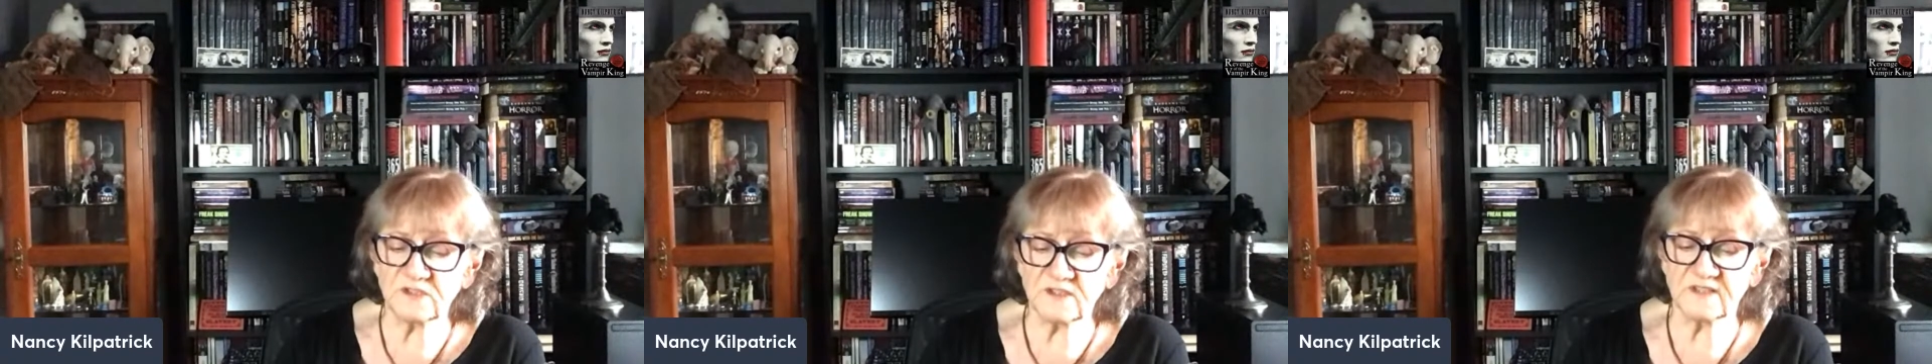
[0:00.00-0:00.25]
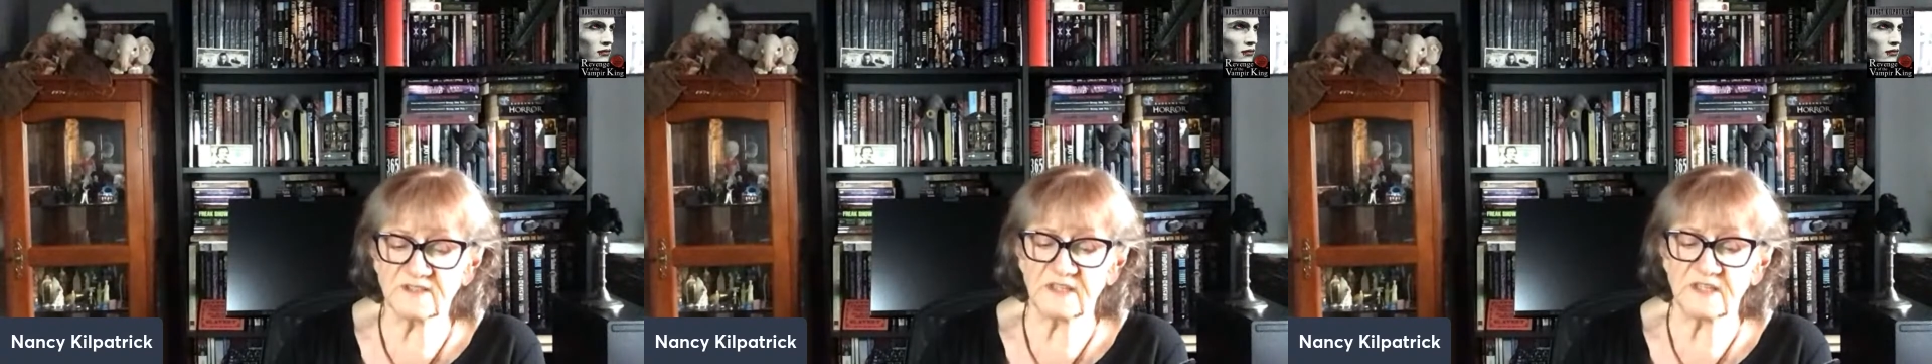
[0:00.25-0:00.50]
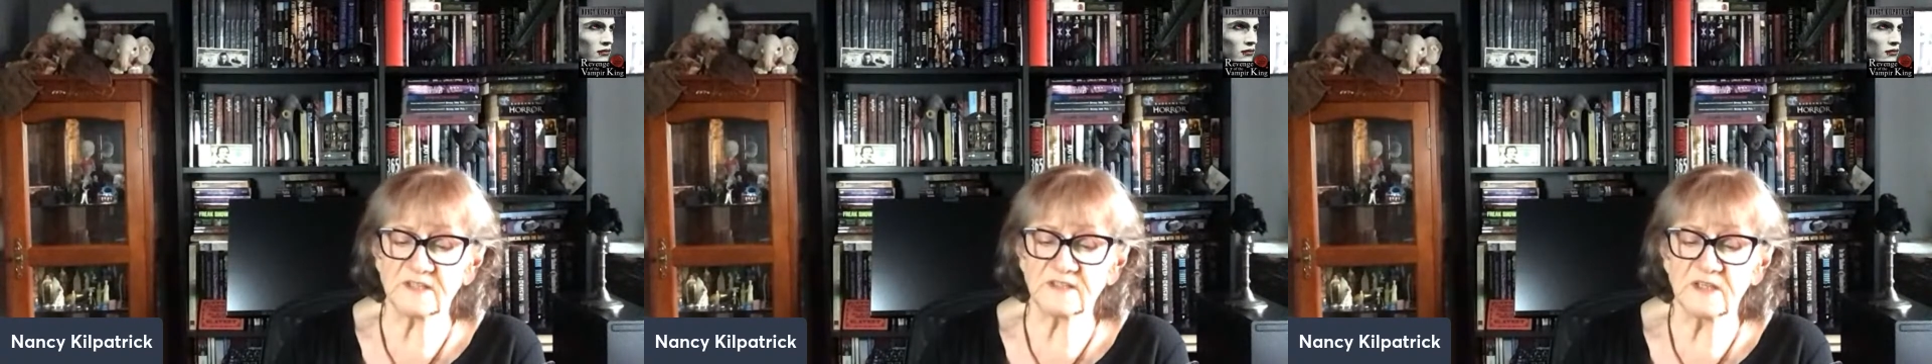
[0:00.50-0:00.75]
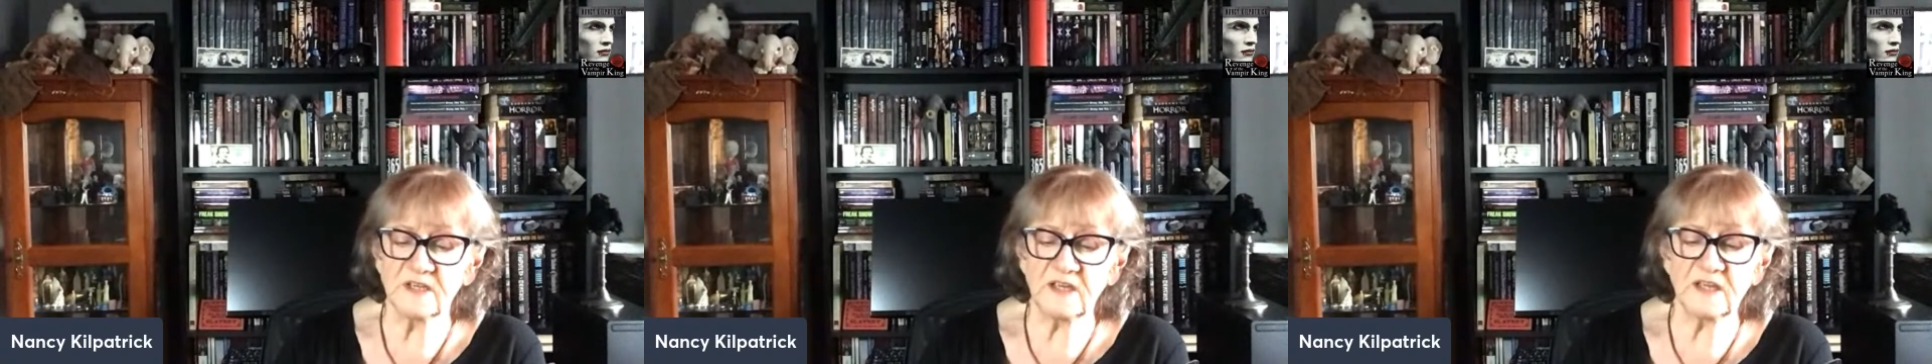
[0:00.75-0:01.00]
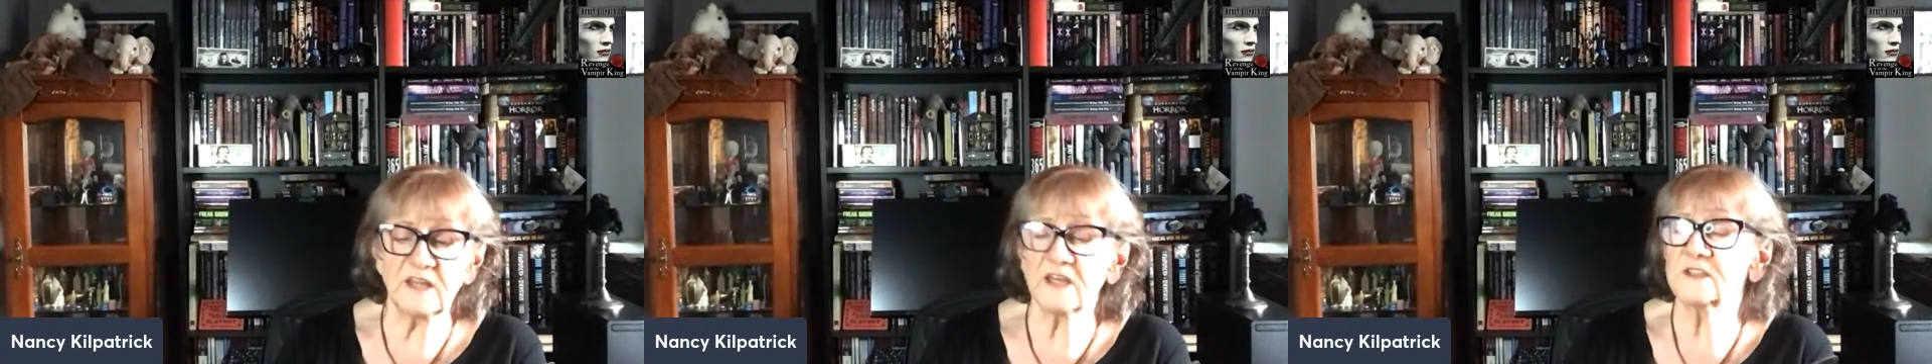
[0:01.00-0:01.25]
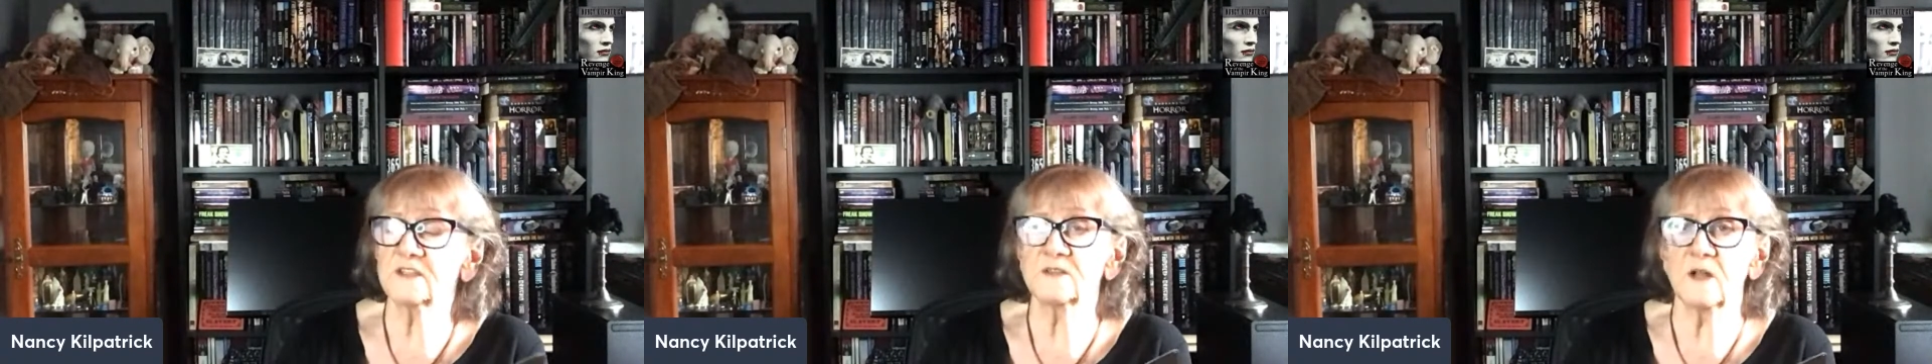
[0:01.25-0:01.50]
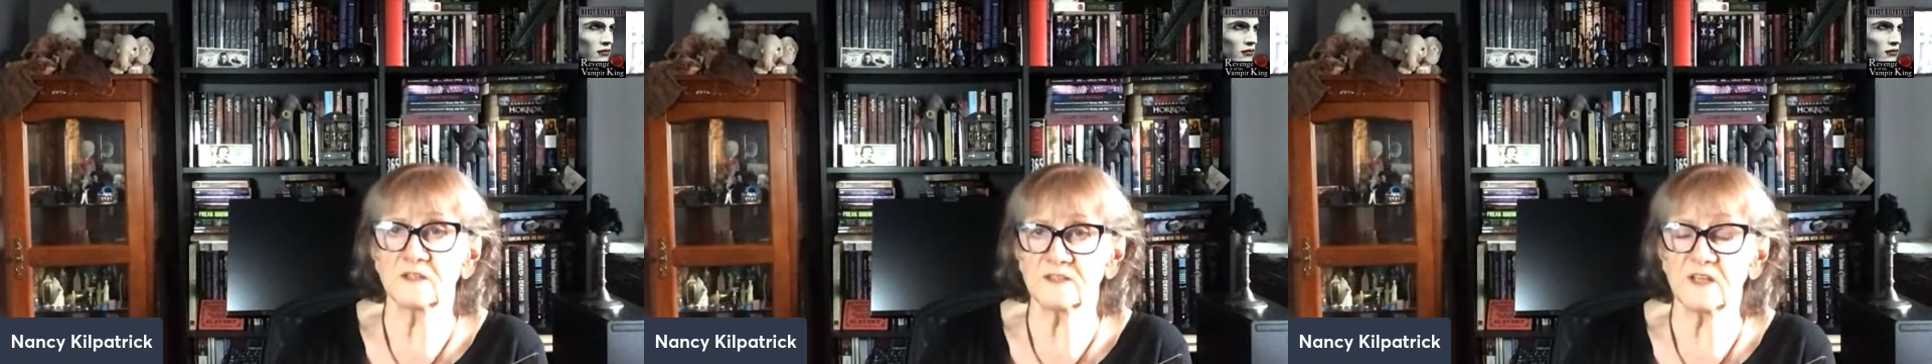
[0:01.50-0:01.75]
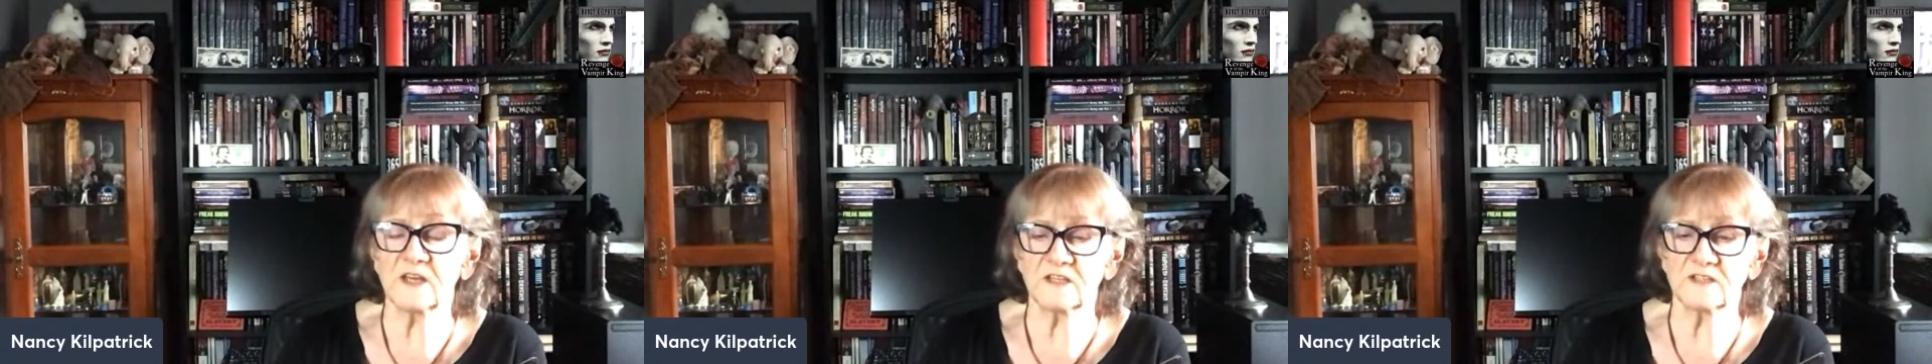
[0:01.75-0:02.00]
disease, and that does not
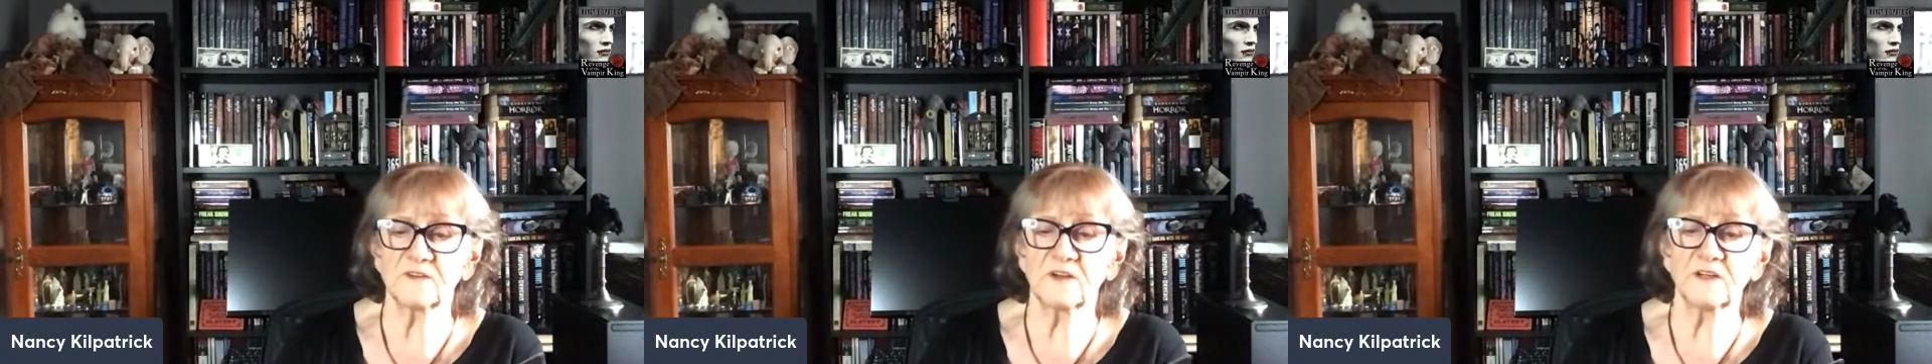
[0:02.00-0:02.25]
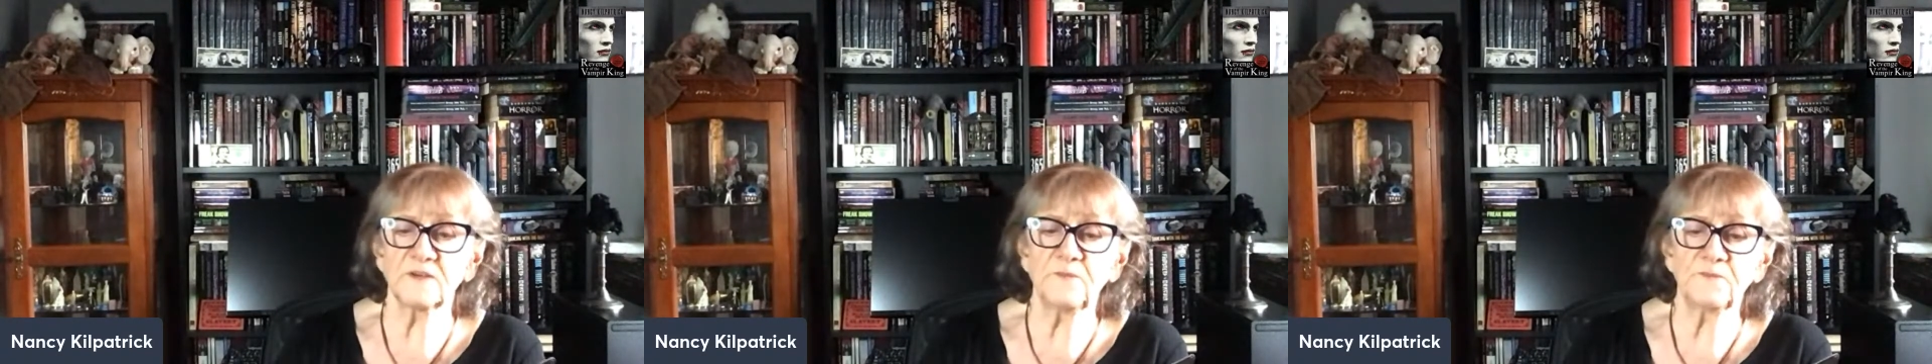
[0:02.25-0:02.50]
satisfy.